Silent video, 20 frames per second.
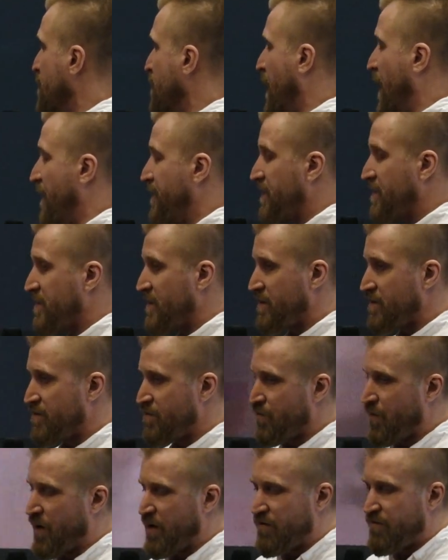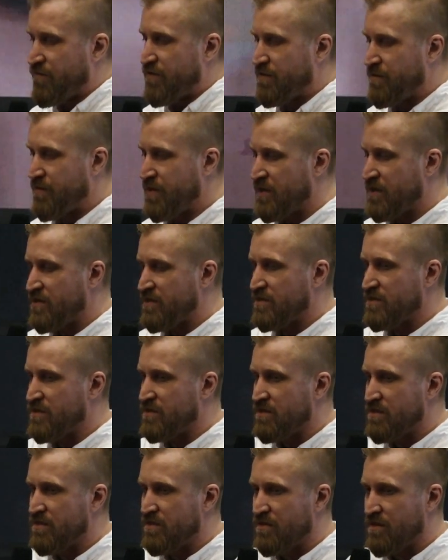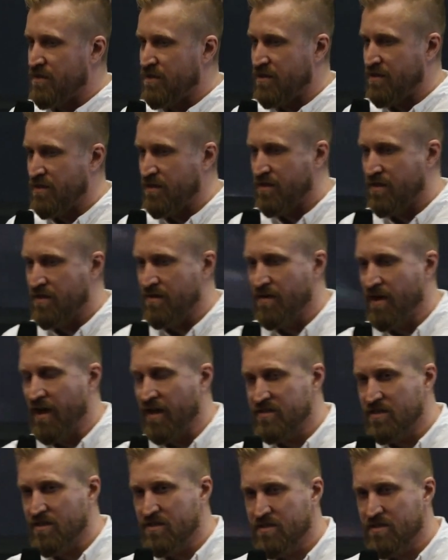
think that one of the biggest assets